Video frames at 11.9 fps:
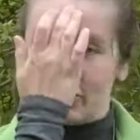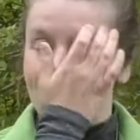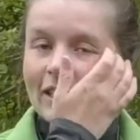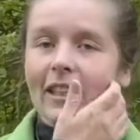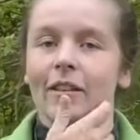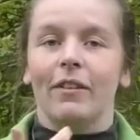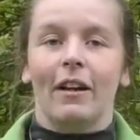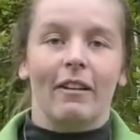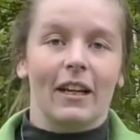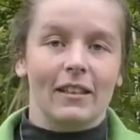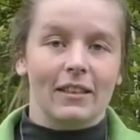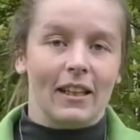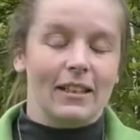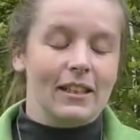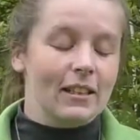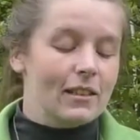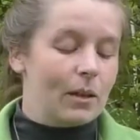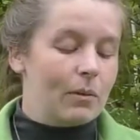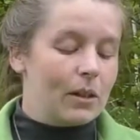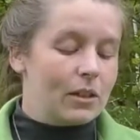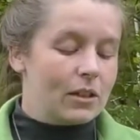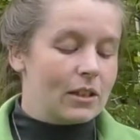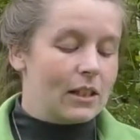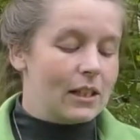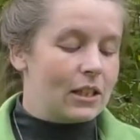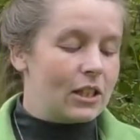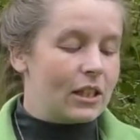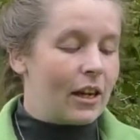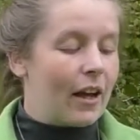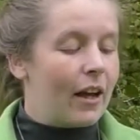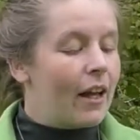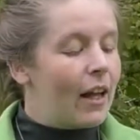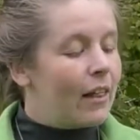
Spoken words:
She's still very excited, so we're just teaching her